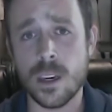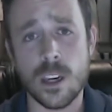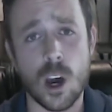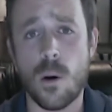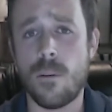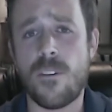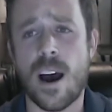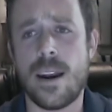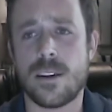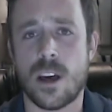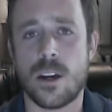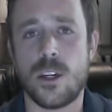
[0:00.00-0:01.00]
go and find
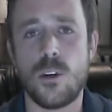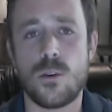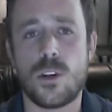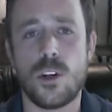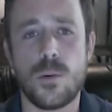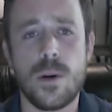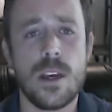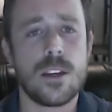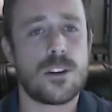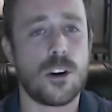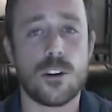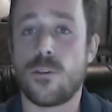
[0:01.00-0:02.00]
us on YouTube.
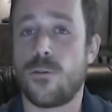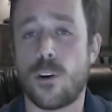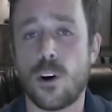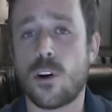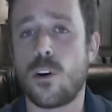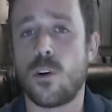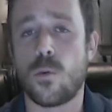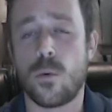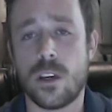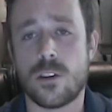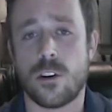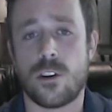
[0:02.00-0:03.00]
Search Vertical
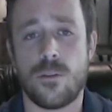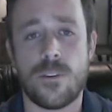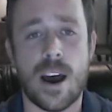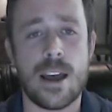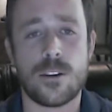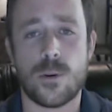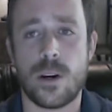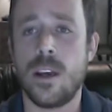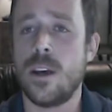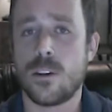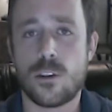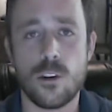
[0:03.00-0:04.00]
Research Advisory,
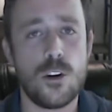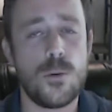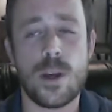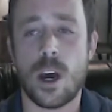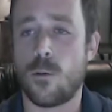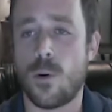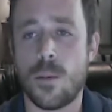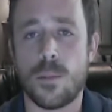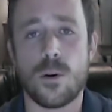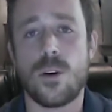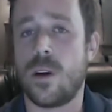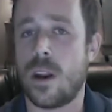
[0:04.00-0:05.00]
soon to be on
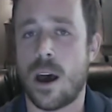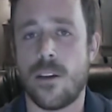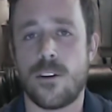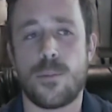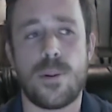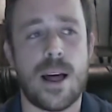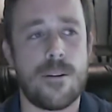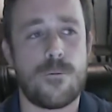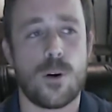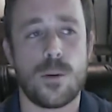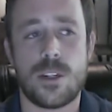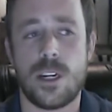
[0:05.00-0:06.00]
Rumble and other
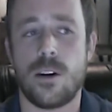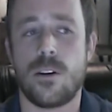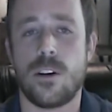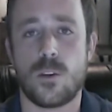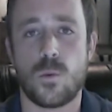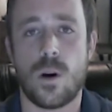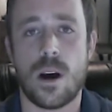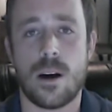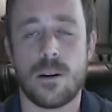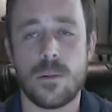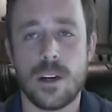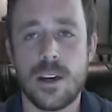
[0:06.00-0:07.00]
platforms here as
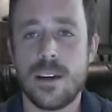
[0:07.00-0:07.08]
well.